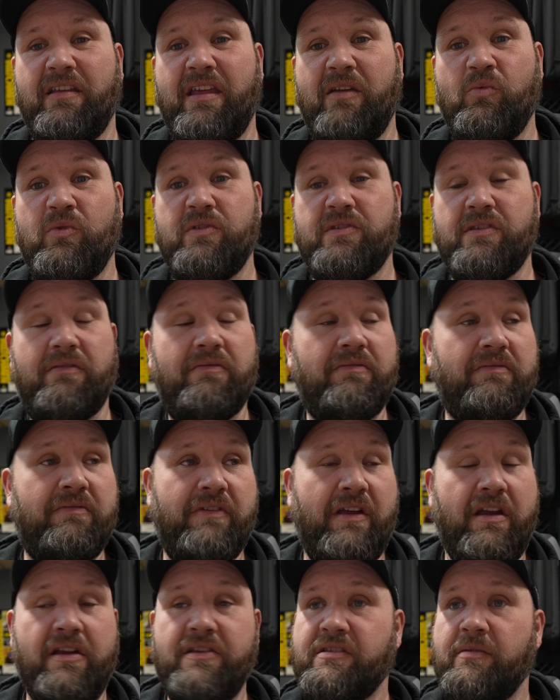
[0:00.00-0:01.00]
It was a
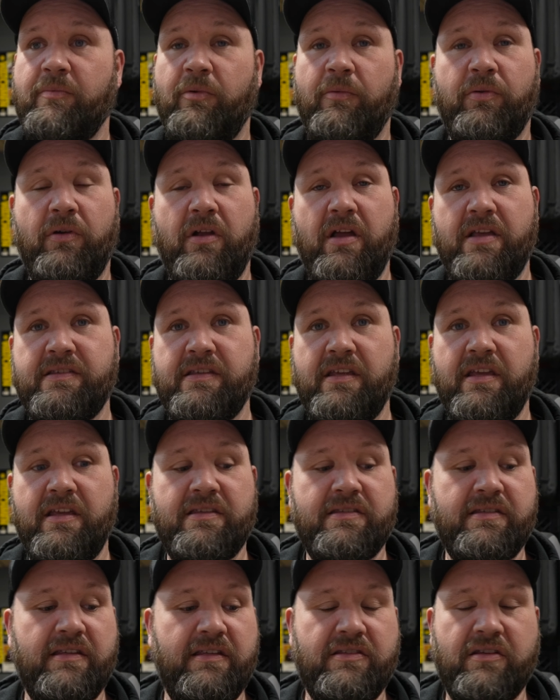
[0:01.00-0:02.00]
very simple
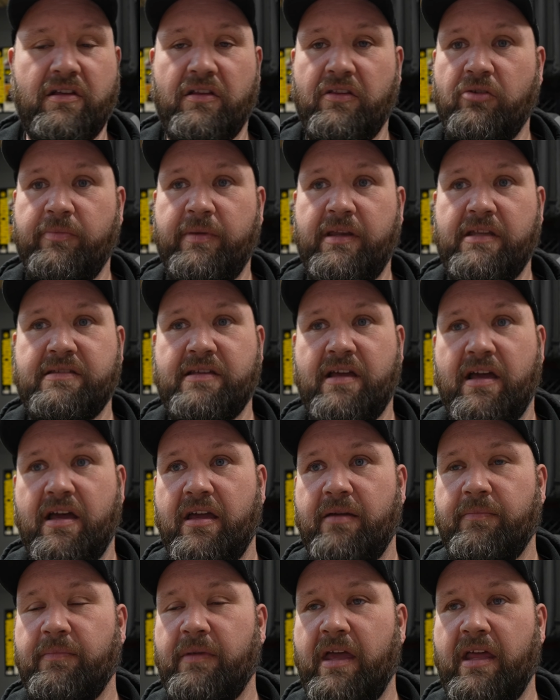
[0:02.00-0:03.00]
process. It took a little bit of
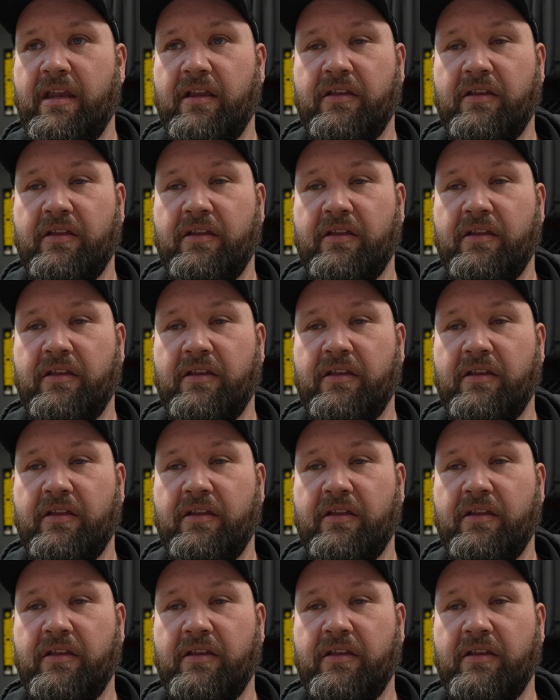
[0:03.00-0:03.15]
time.